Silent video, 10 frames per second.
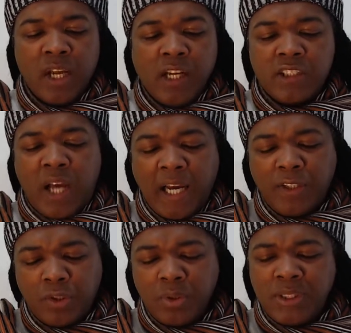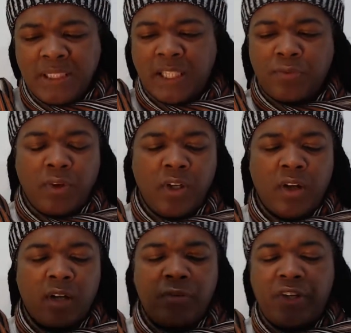So I do see that for a lot
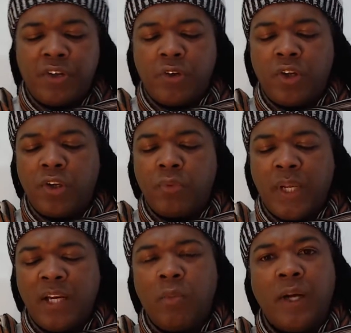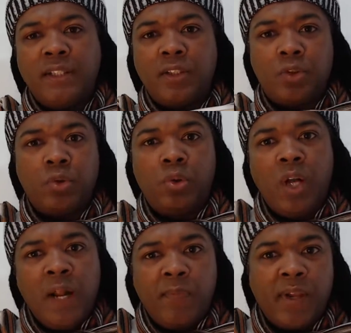of you, you really wanted to, you
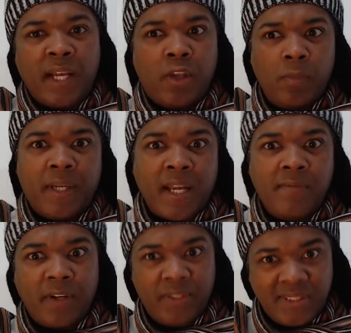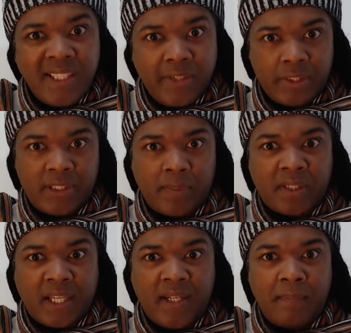know, like you became very serious about
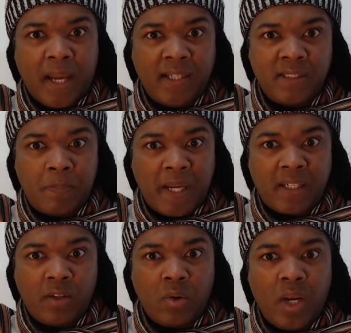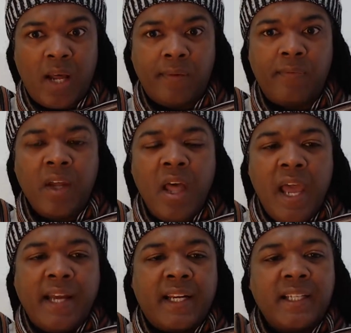getting balance back in your life.
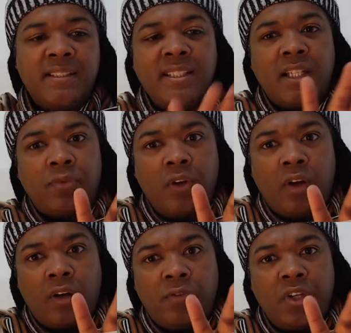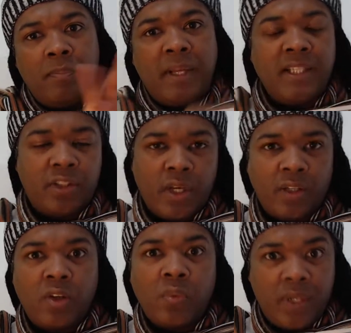And I can see that for a lot of you, it meant that you have
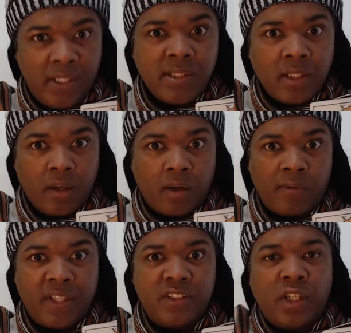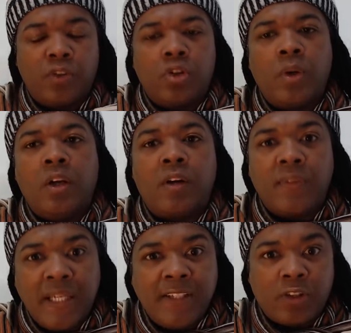to release a lot of things. You have to do a lot of
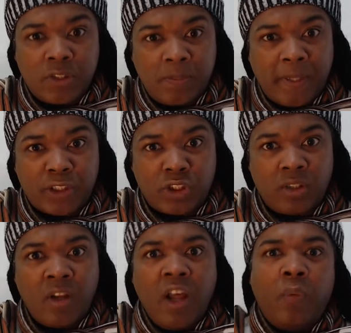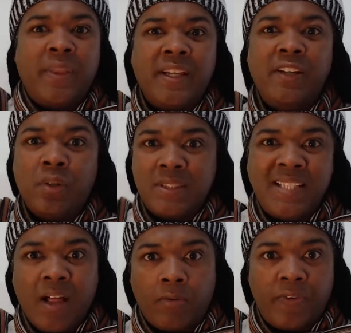introspection within
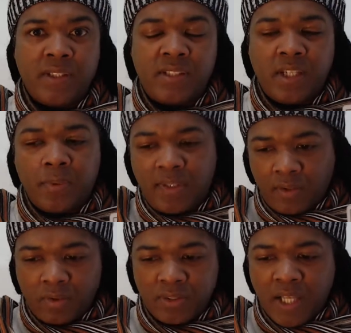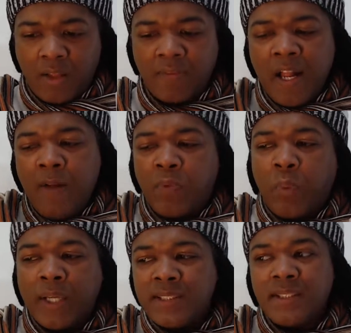yourself and see within yourself,
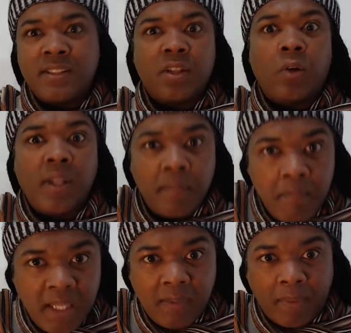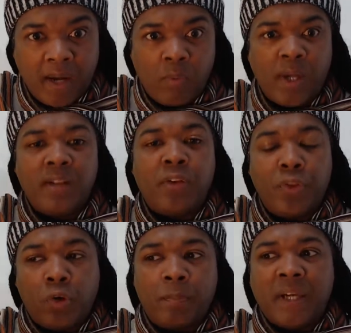what is it that's holding me back? What are the
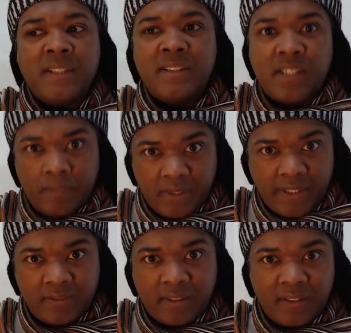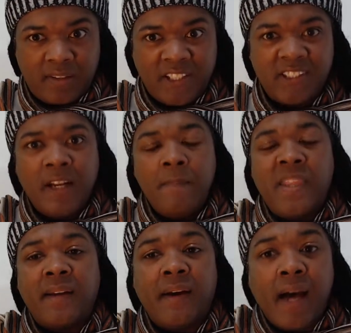thought patterns, the beliefs, and the things
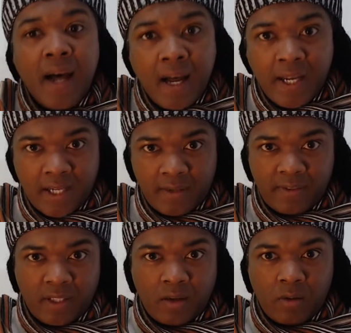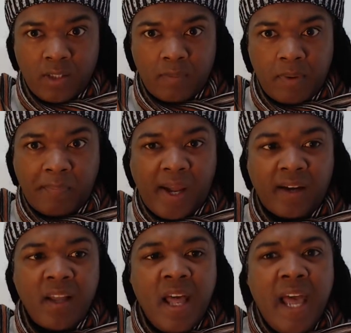that I have that are holding me back?
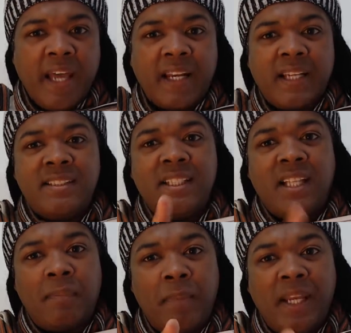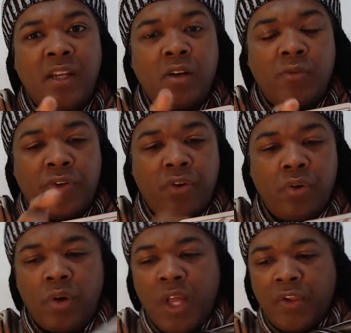And I can see that many of
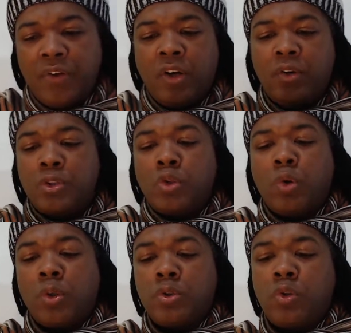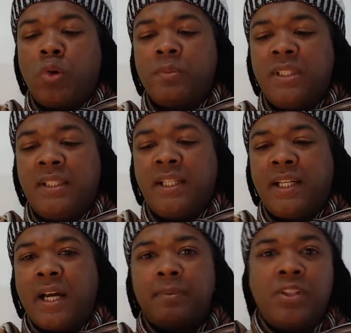you, you know, you saw those storms in
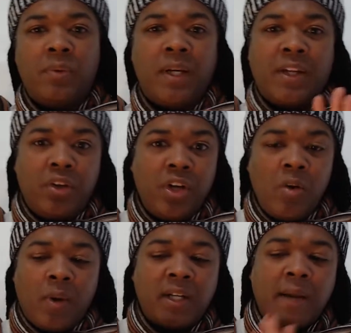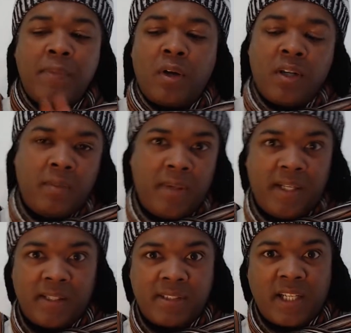teacups and you were like, you know what, I'm not going to play
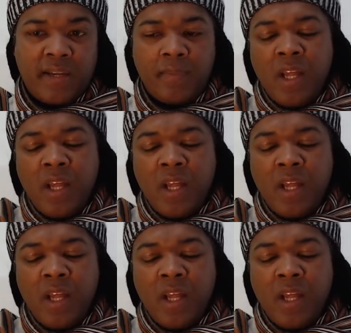this game.